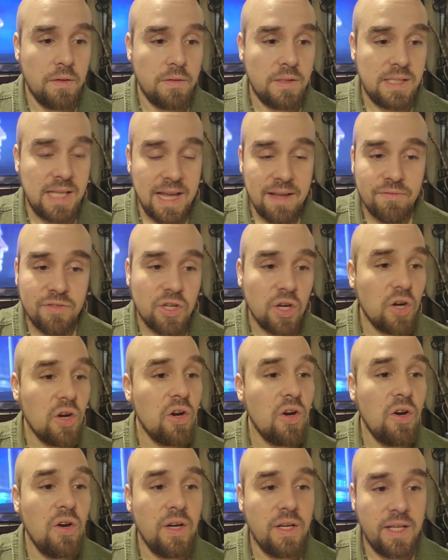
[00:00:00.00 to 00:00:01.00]
saved
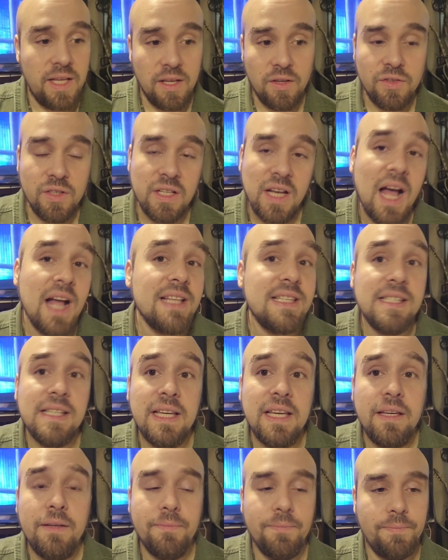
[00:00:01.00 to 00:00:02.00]
her and killed a
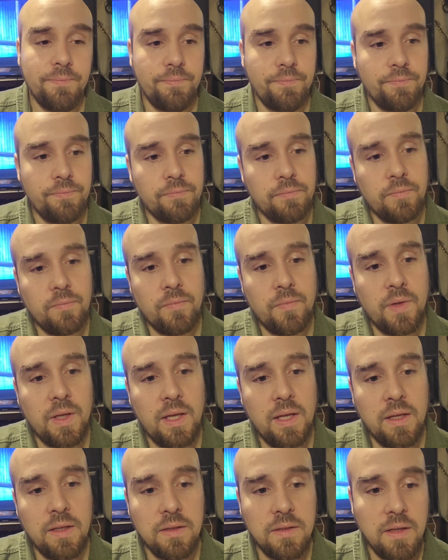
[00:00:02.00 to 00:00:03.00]
Nazi,
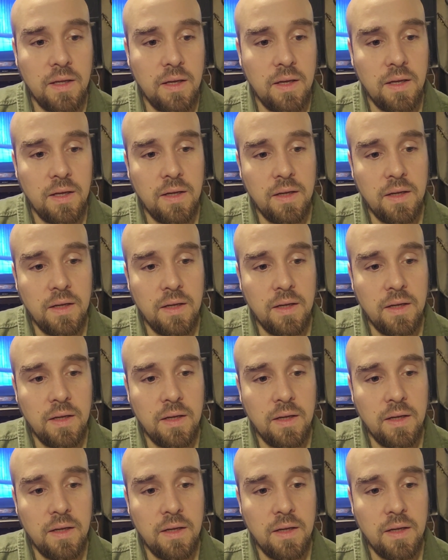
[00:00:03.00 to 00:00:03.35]
and